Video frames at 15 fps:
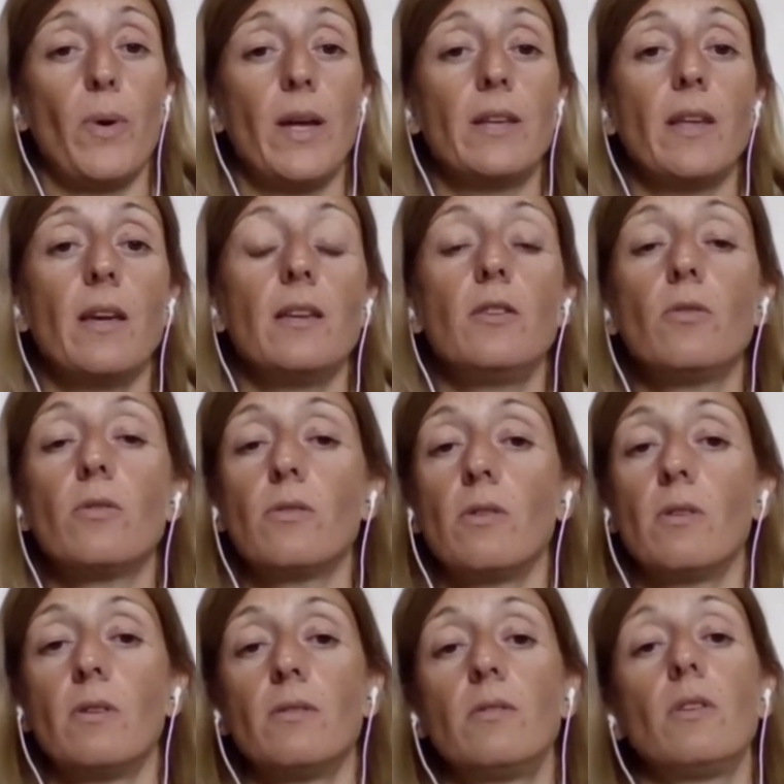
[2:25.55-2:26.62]
And
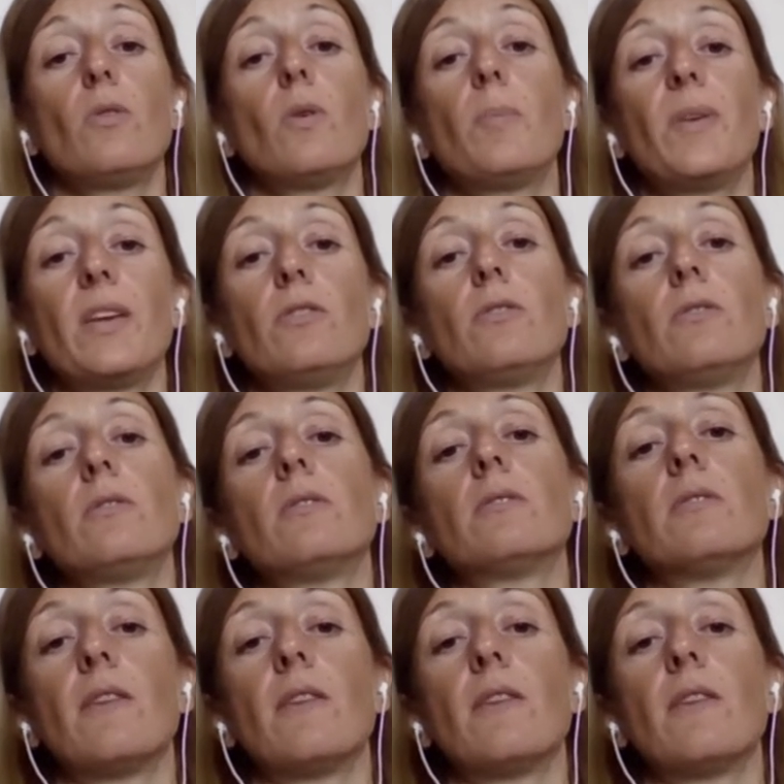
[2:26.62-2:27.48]
the European Union,